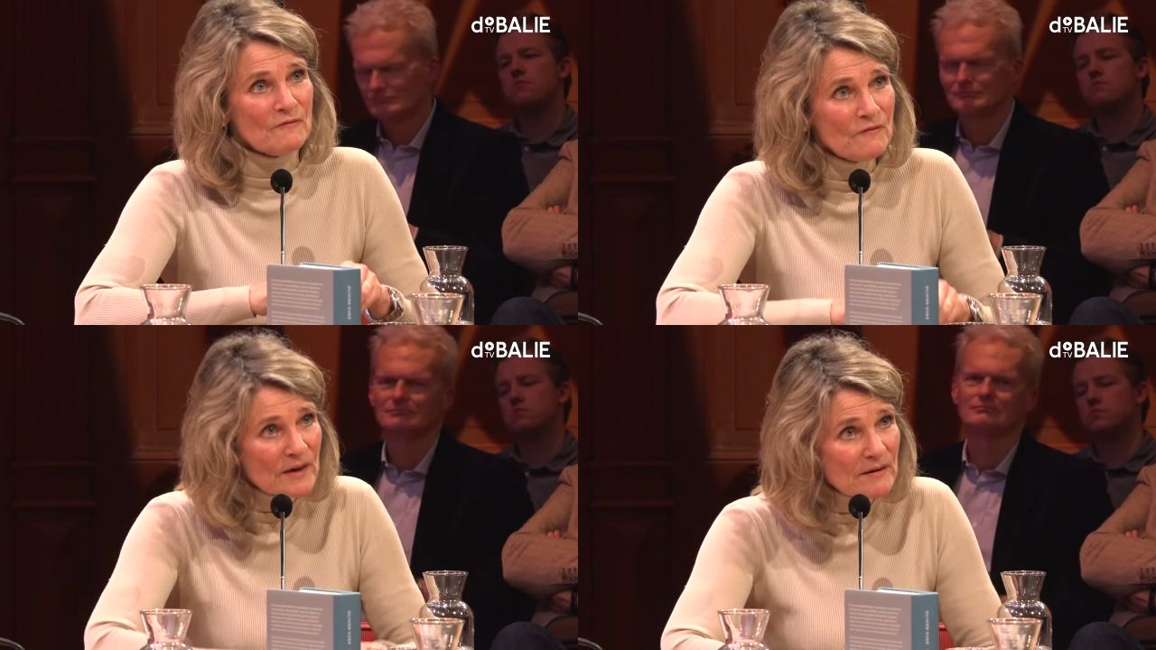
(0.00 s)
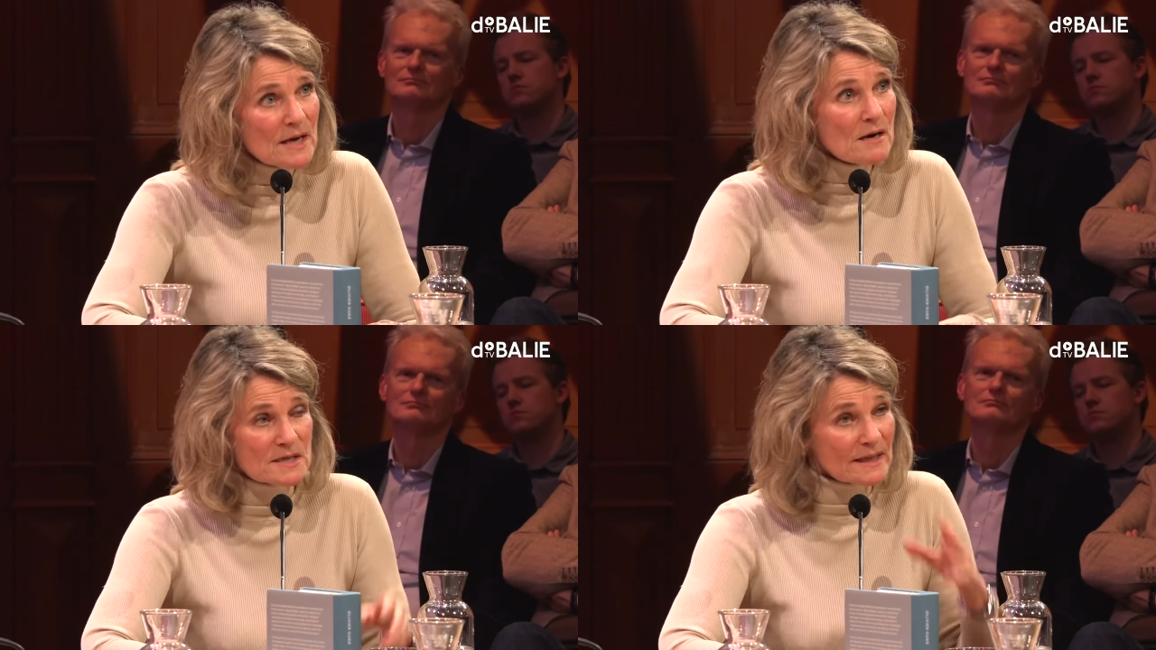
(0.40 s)
Speaker 1: very
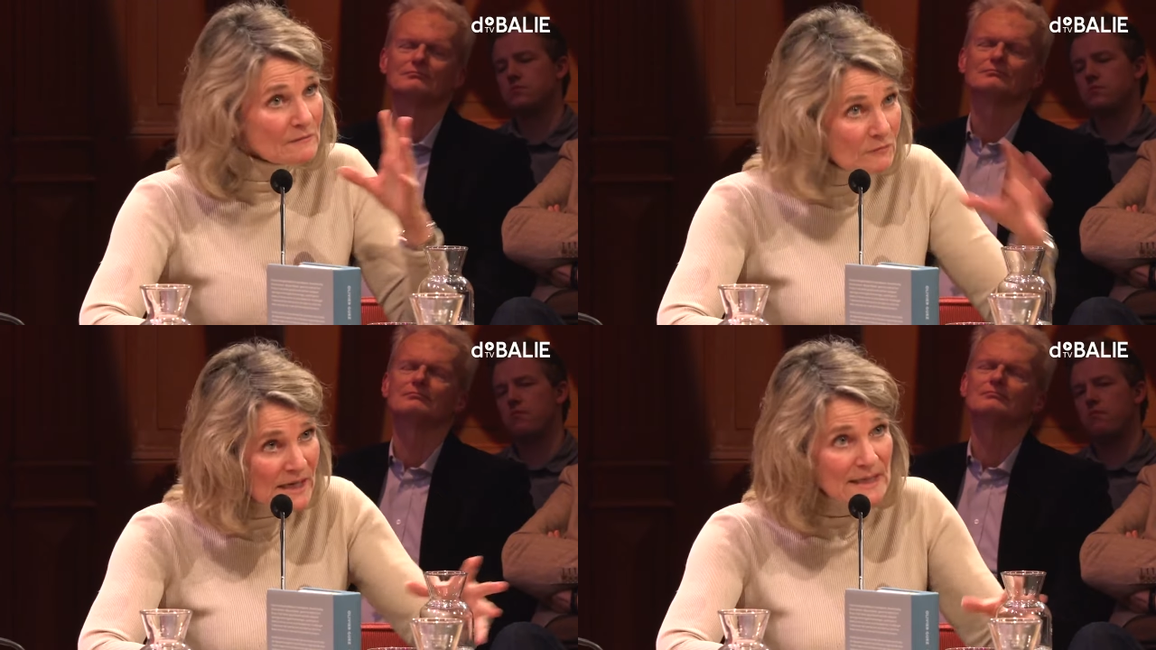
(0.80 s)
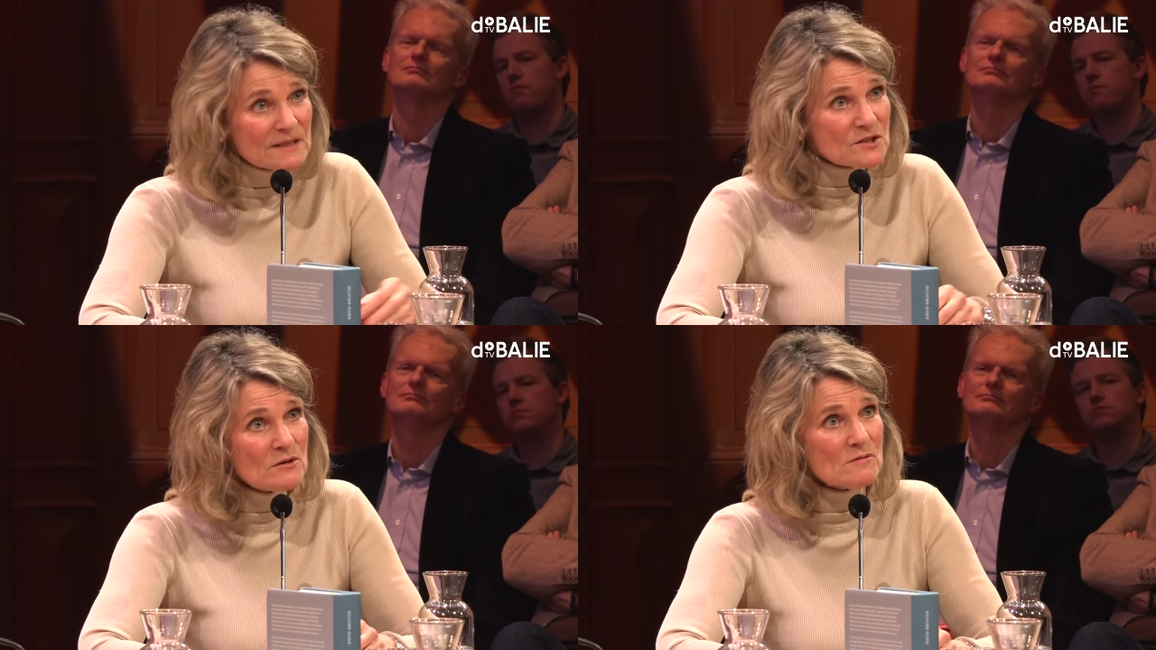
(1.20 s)
hard, and rightly
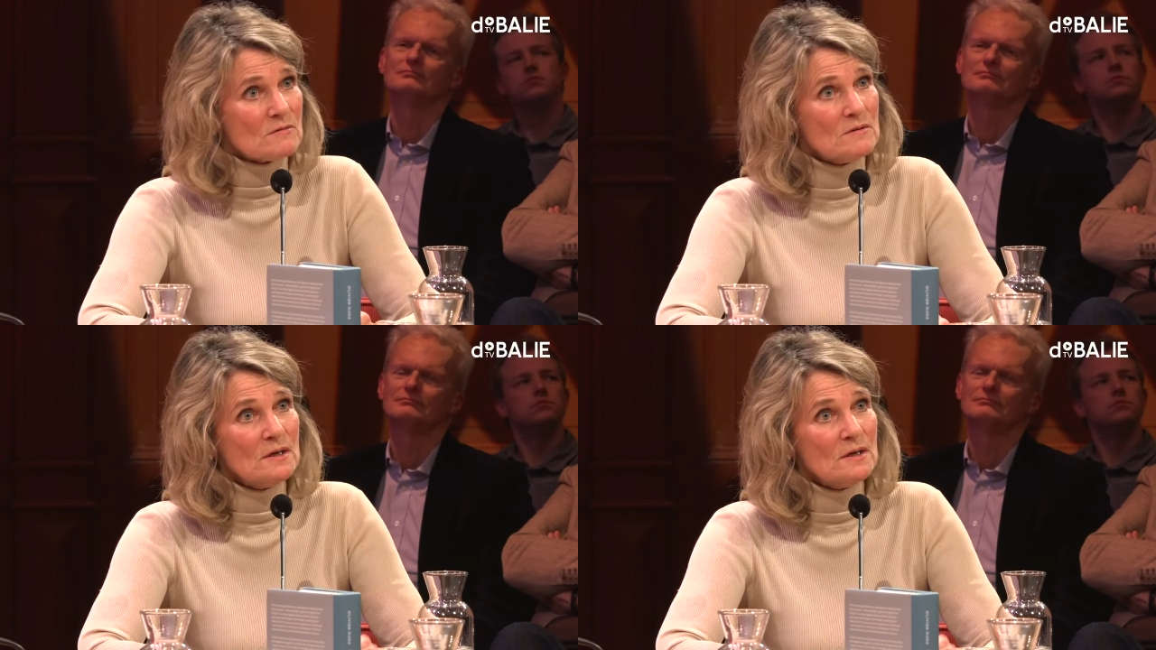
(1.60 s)
so.